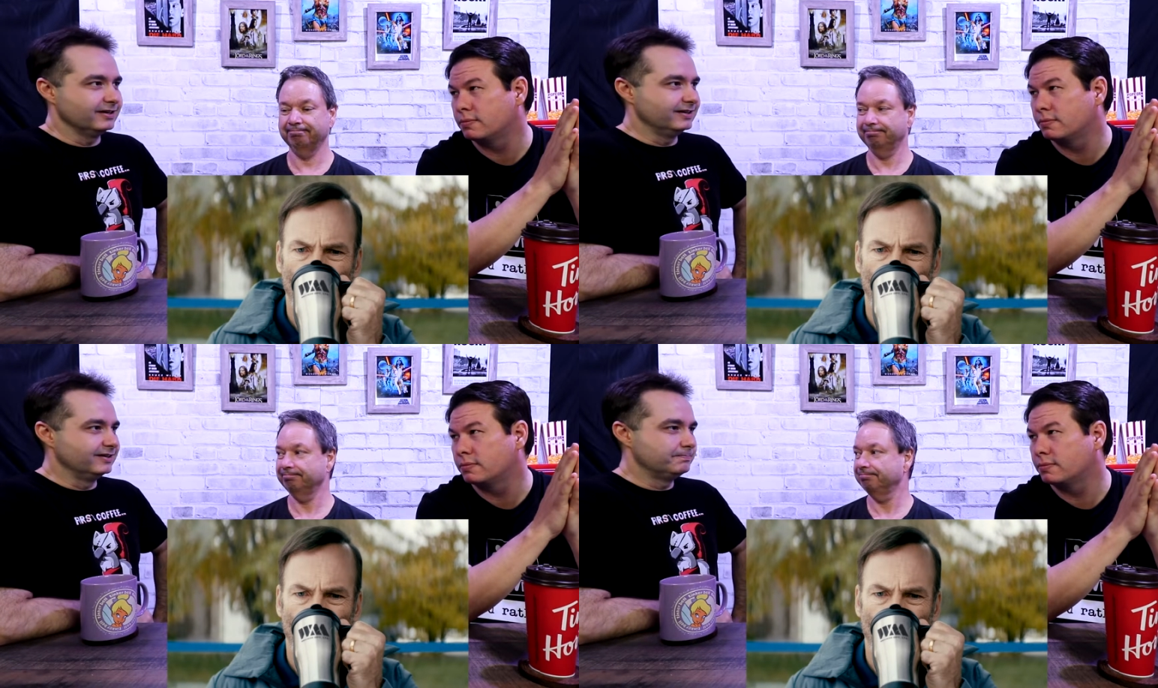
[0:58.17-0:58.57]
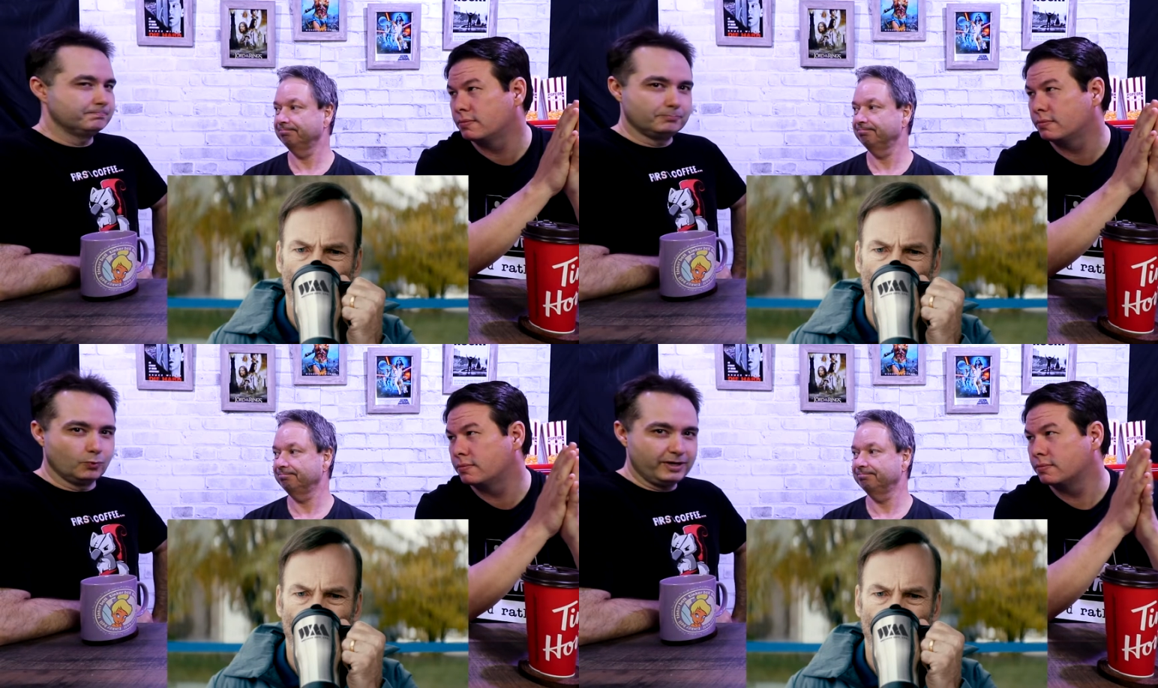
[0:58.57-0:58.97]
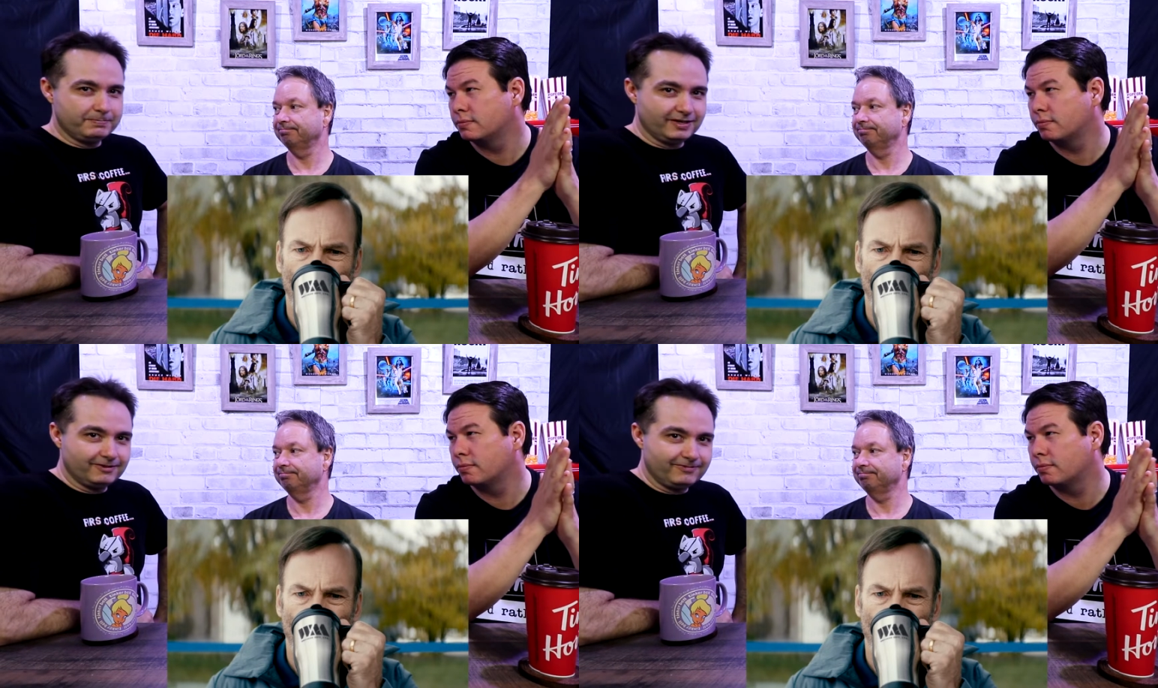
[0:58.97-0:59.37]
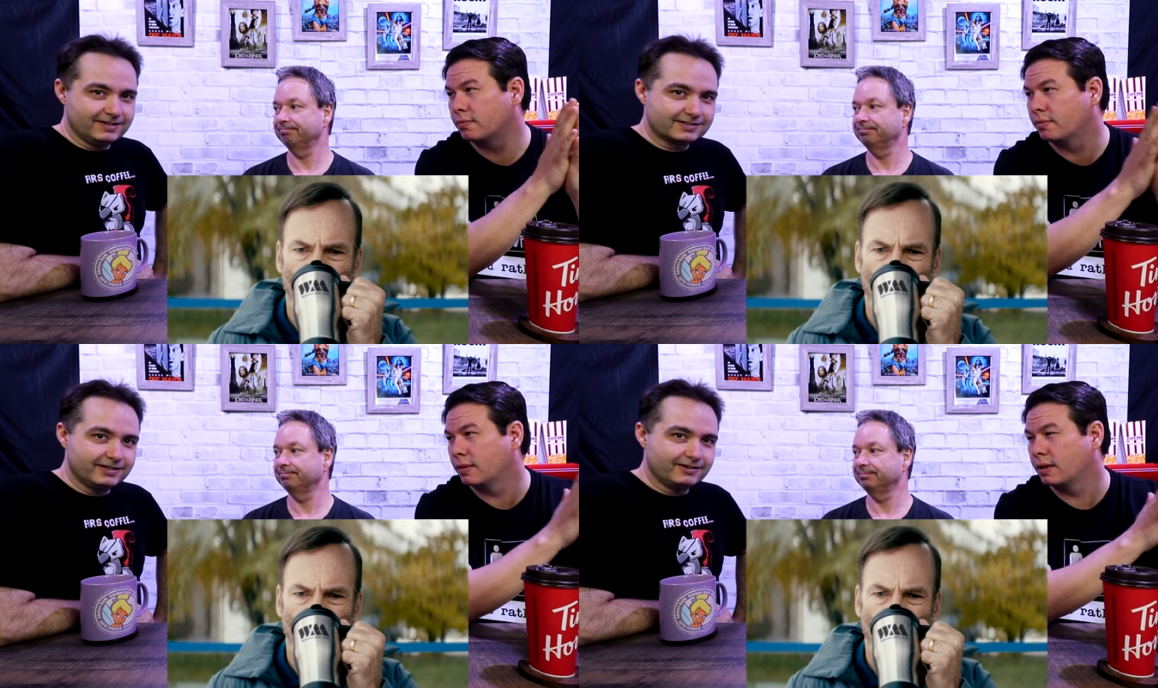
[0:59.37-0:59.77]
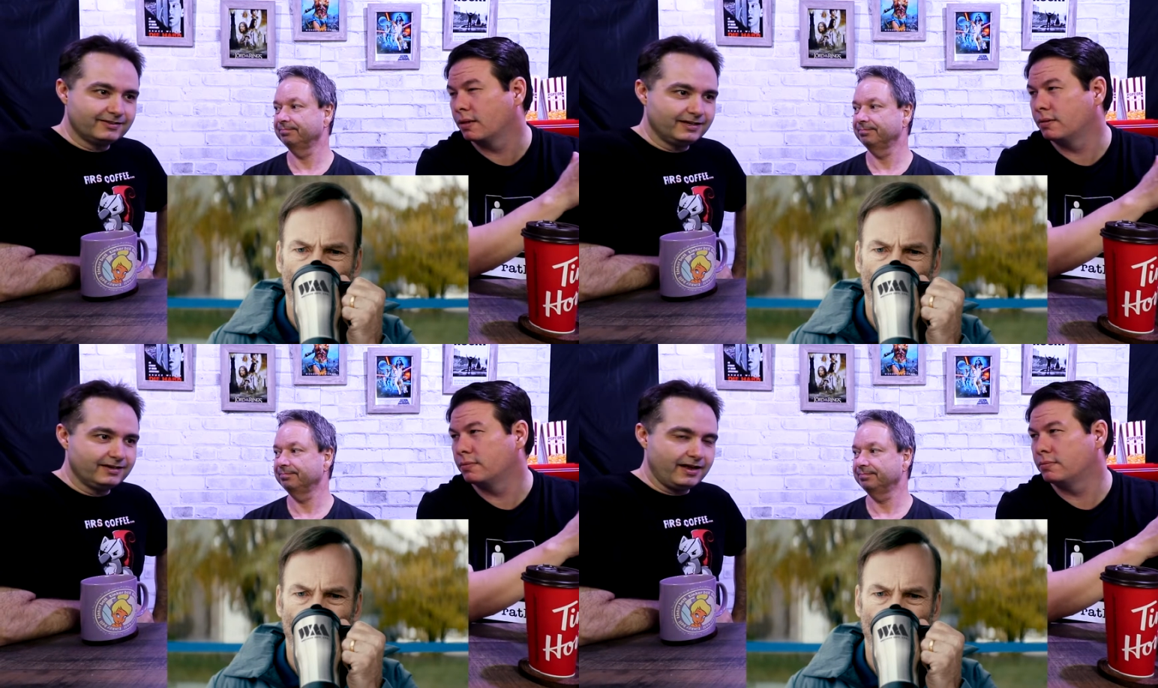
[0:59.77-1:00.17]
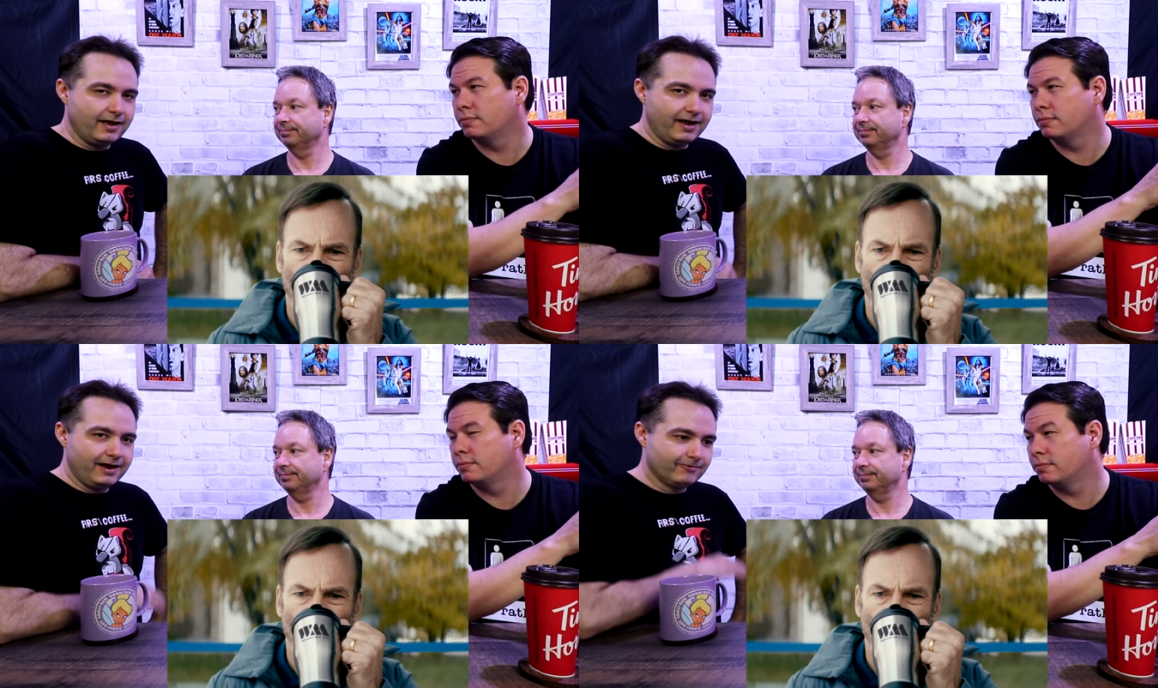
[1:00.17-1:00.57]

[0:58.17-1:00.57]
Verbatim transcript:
Speaker 1: uh, white picket fence kind of thing.